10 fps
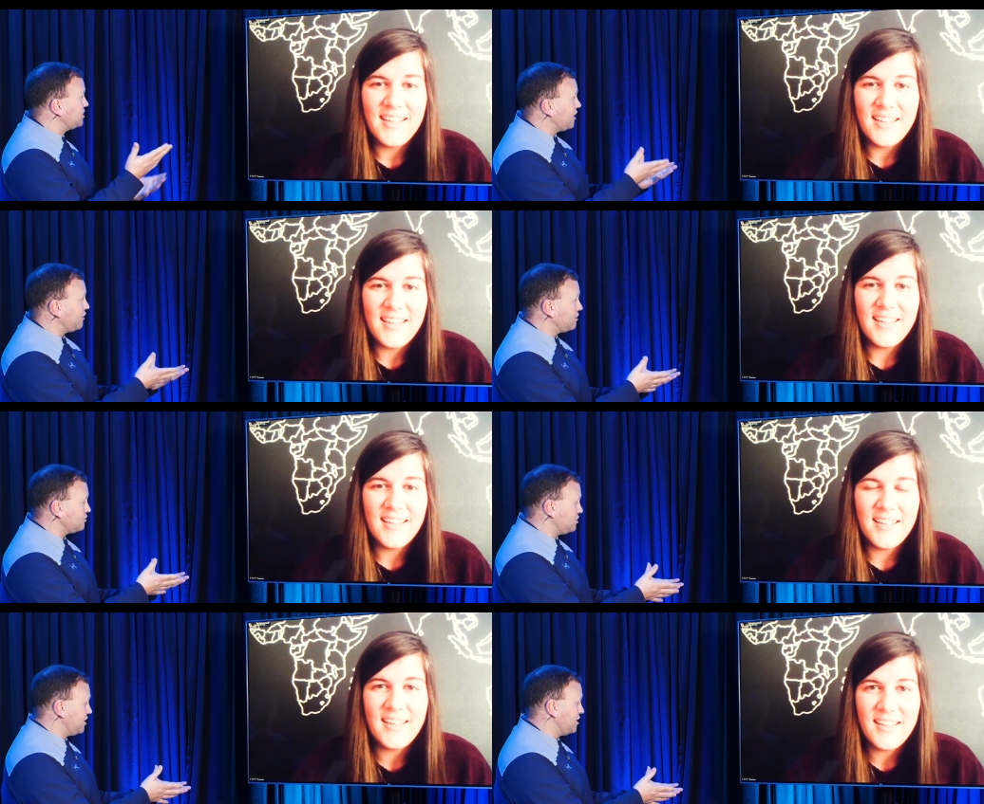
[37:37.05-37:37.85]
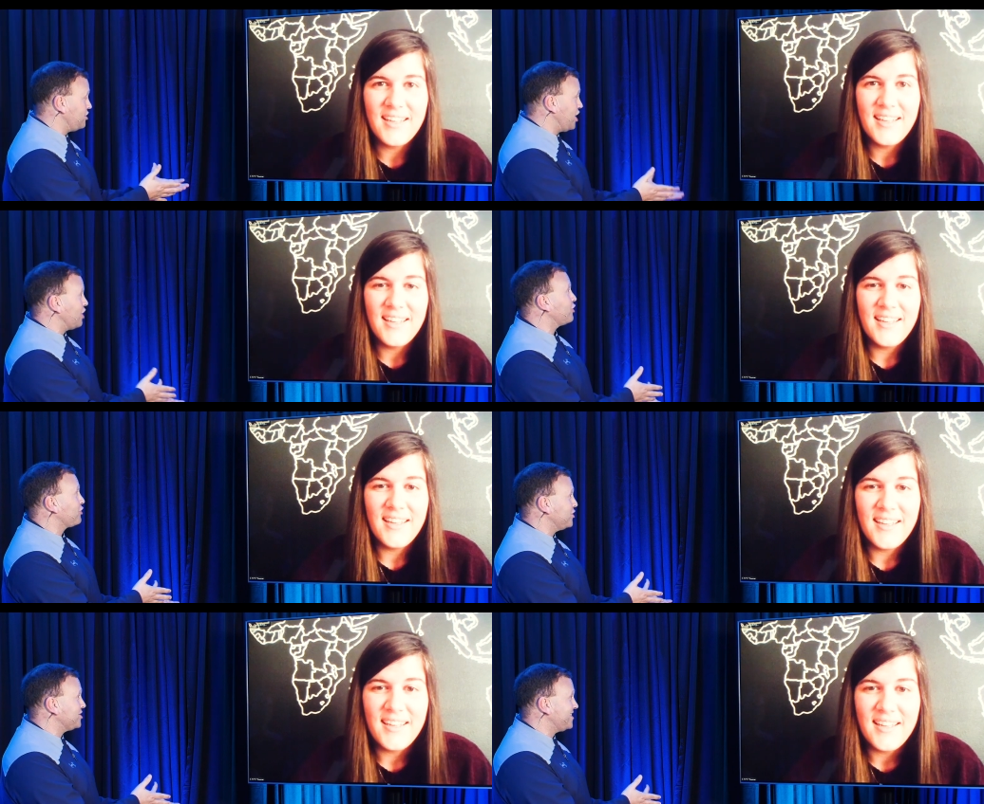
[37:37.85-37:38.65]
Speaker 1: you say to, our, to the younger
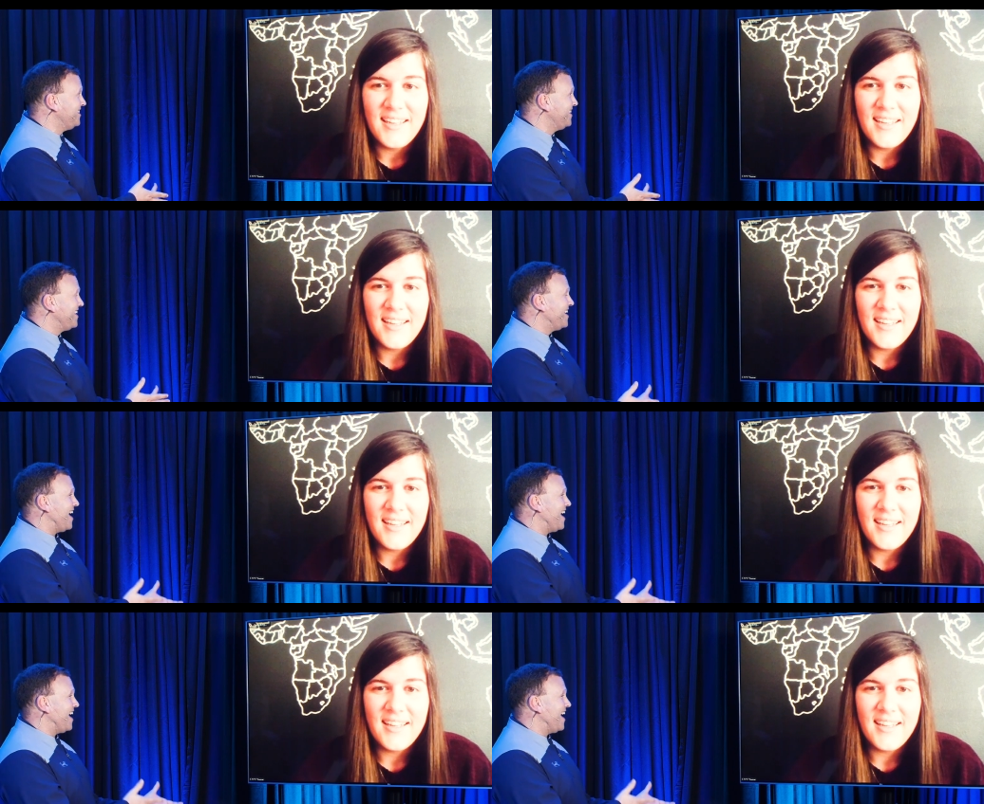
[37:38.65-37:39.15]
Kristen,